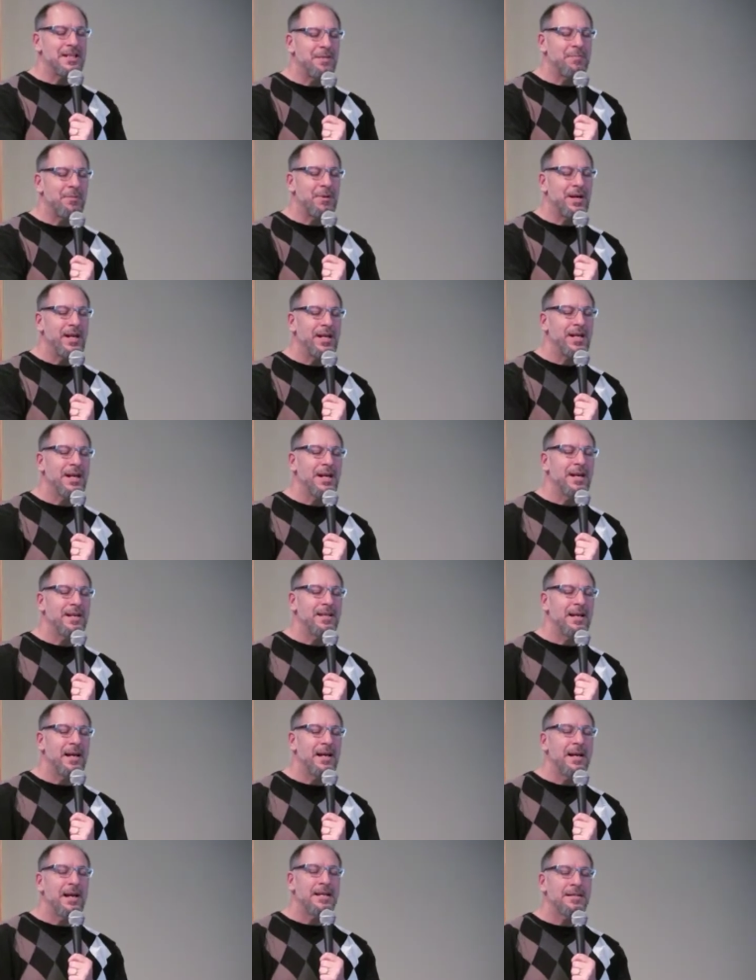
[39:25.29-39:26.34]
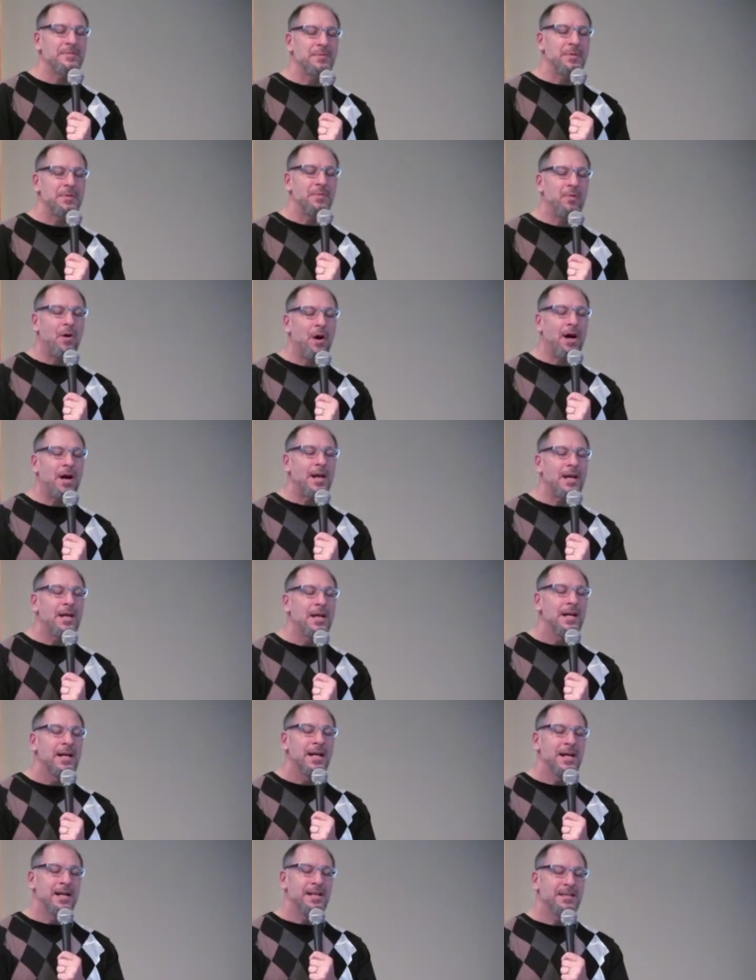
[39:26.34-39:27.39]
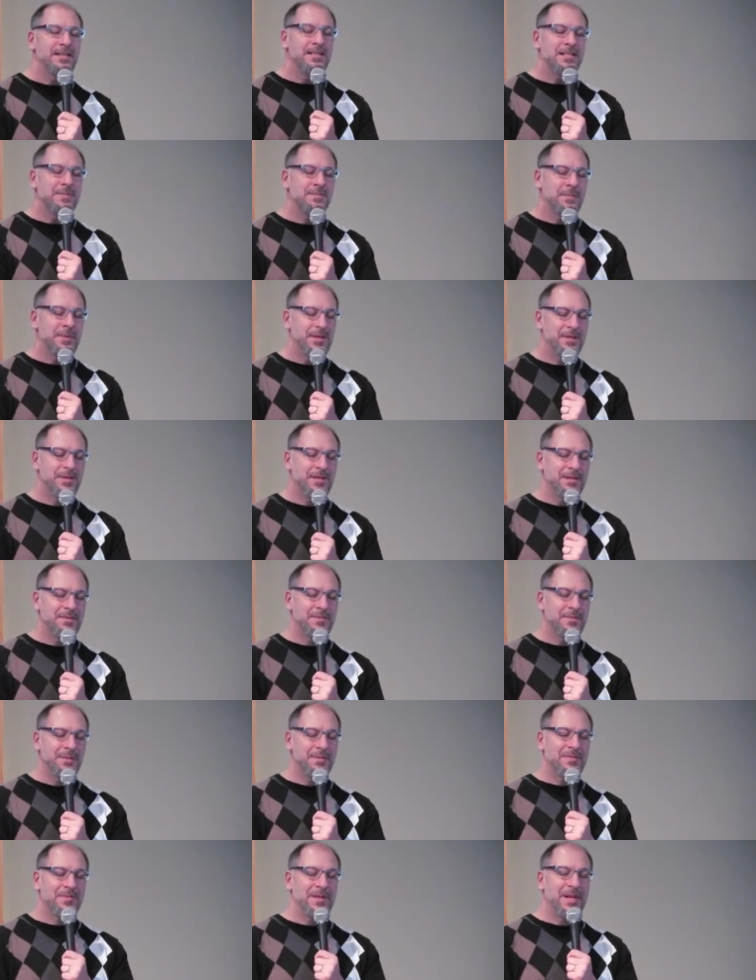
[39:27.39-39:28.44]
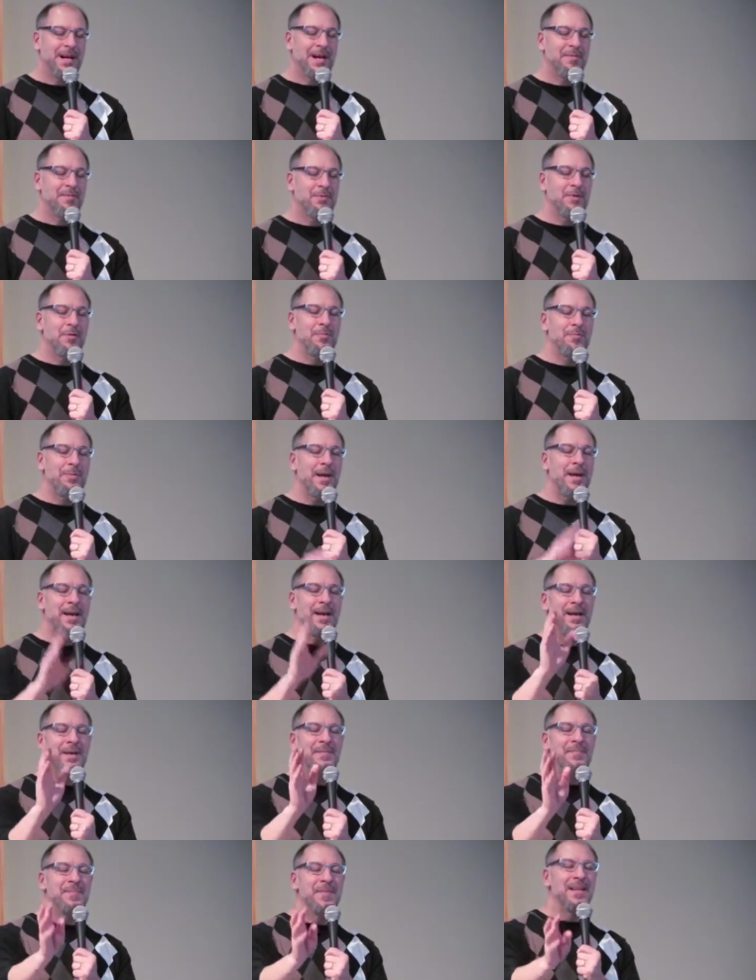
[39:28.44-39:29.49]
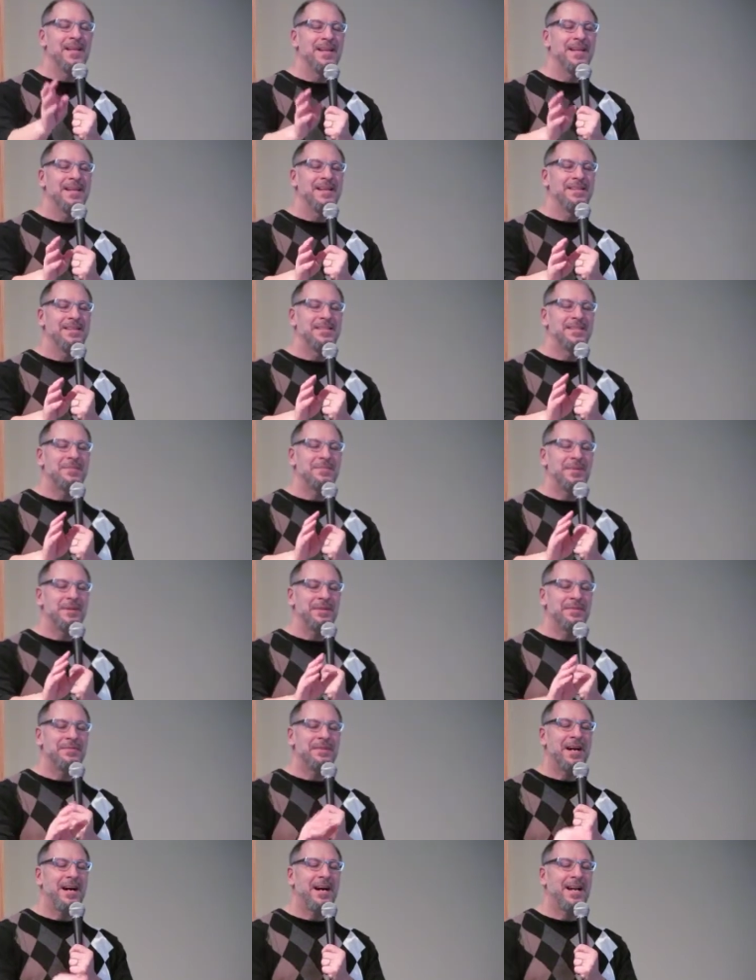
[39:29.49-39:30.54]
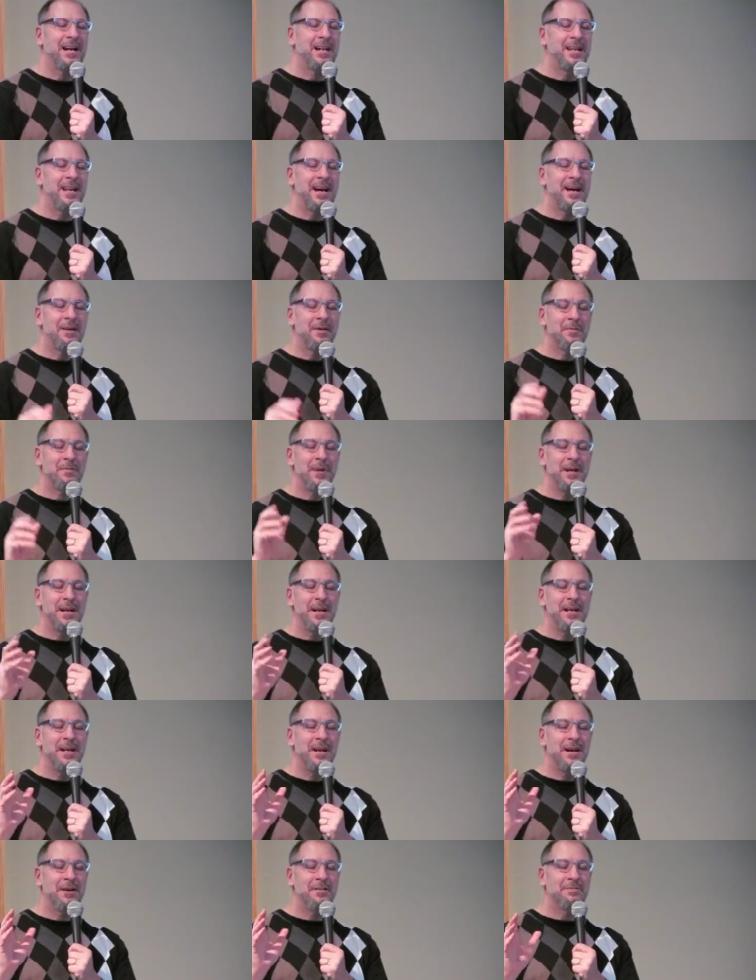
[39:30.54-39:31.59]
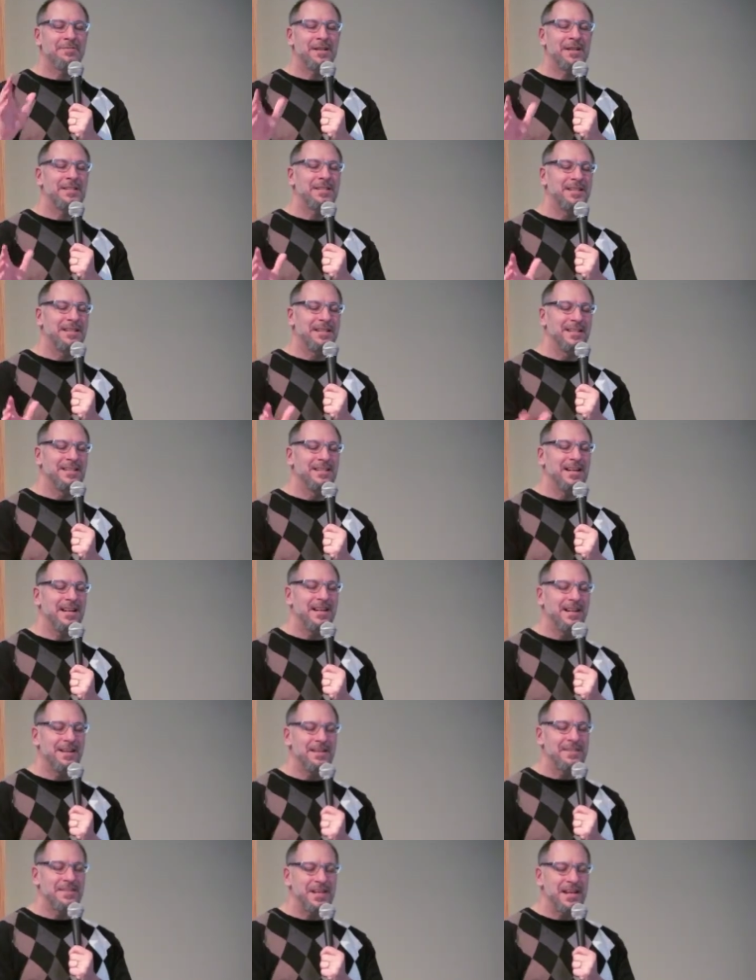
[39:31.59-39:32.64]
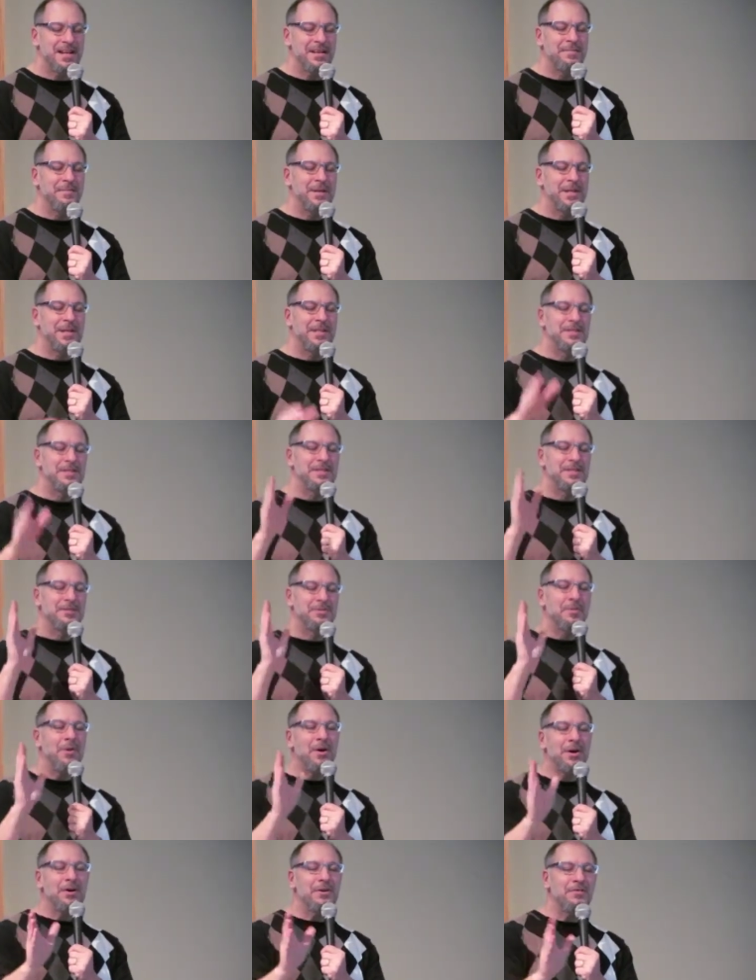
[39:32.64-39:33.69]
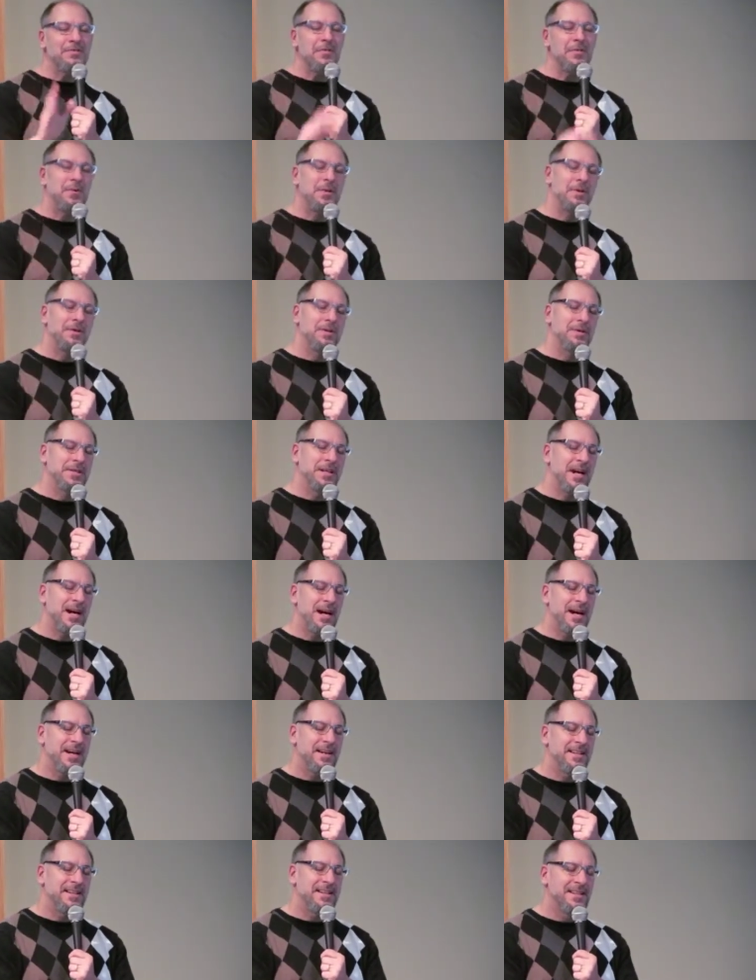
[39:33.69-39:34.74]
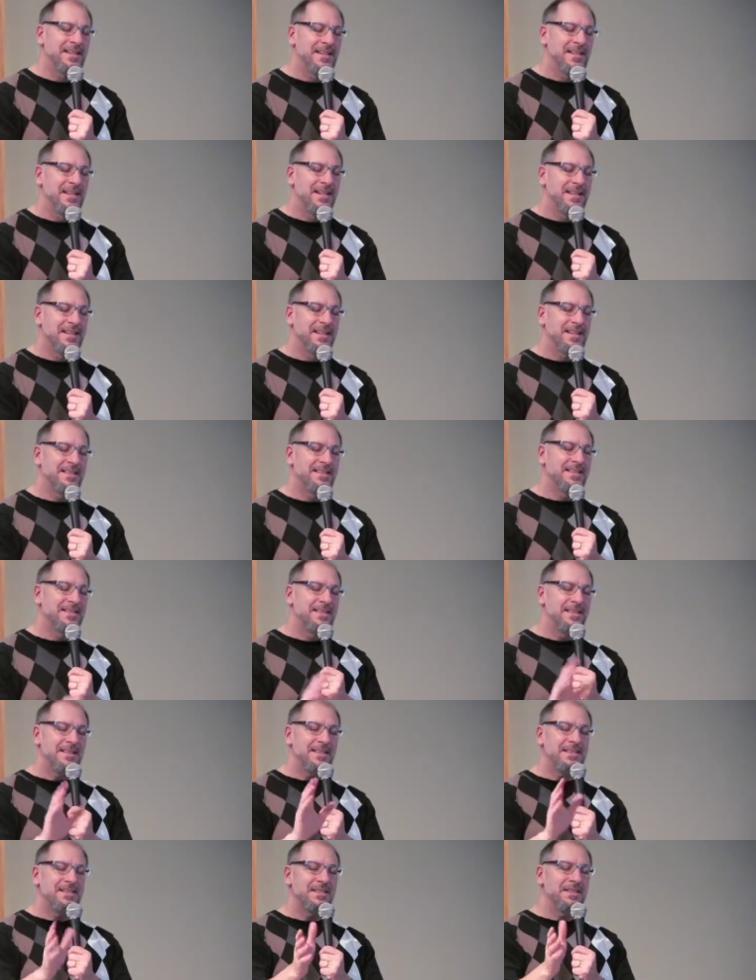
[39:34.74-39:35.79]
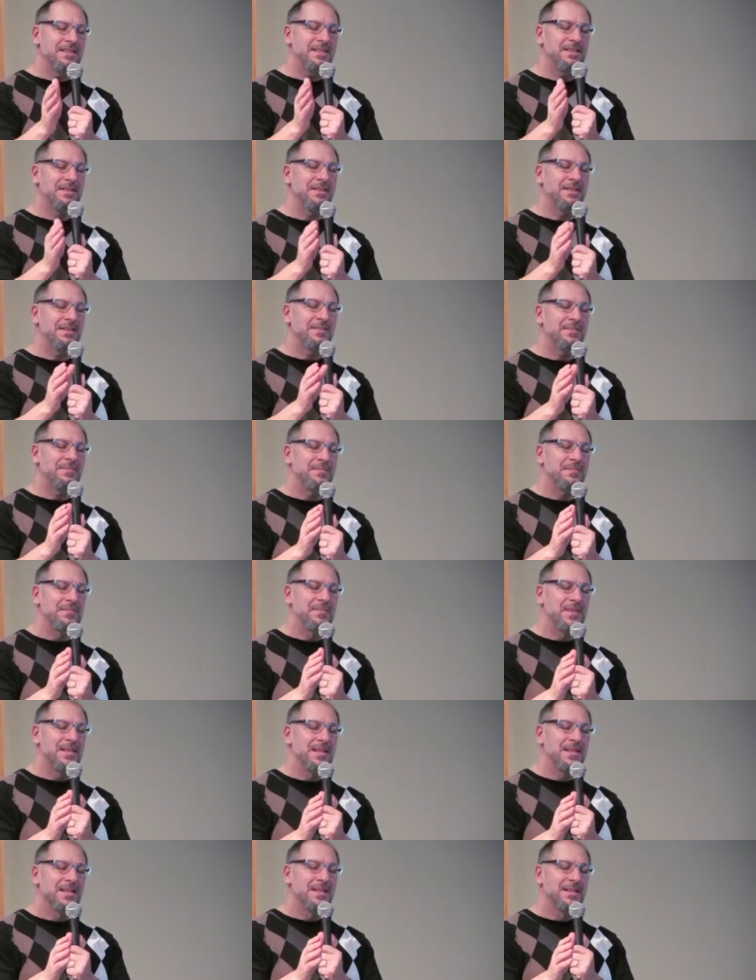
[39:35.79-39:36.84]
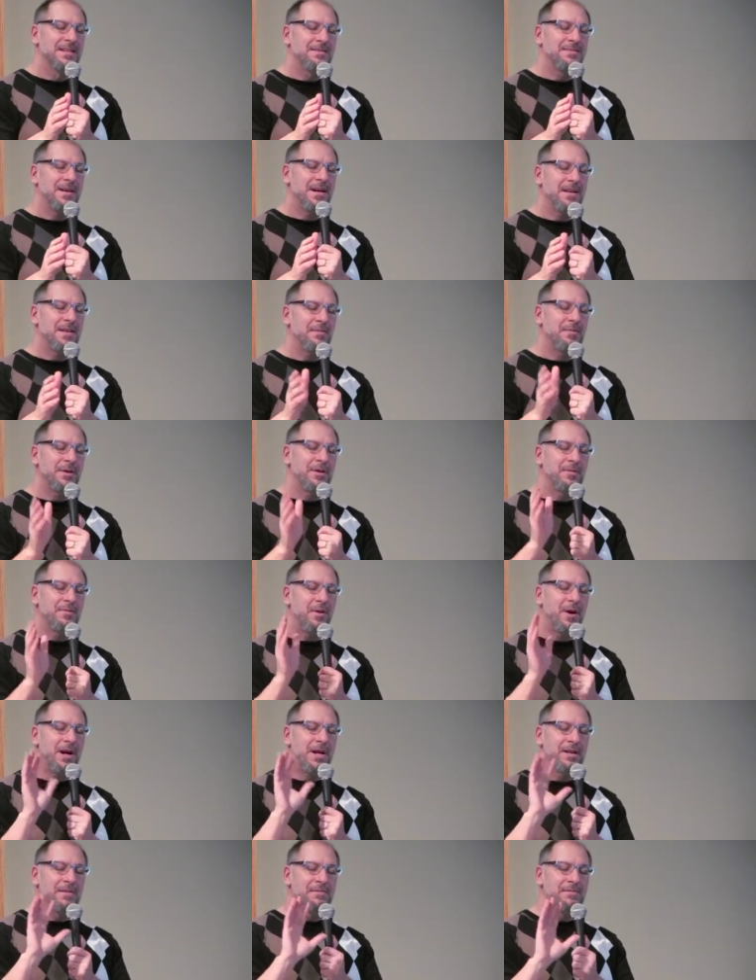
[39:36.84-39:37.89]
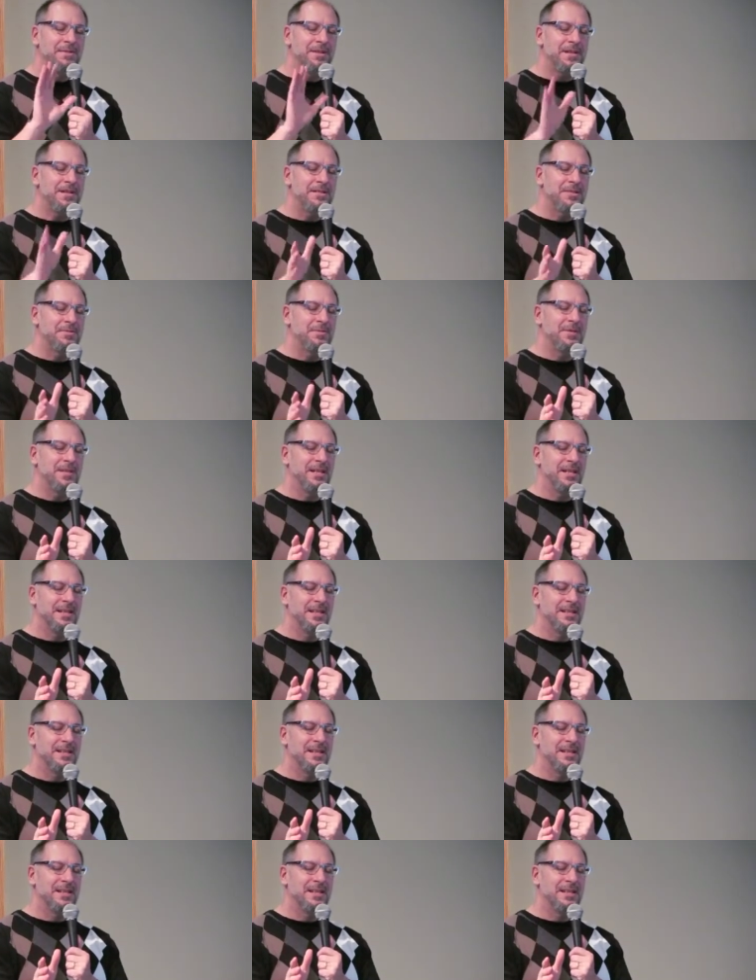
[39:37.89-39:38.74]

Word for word: I pray, God, that as we walk in the Spirit, God, will obey the Spirit of God and not obey our fleshly desires, and be stronger for it, Lord God, that this year, Father, we walk in victory.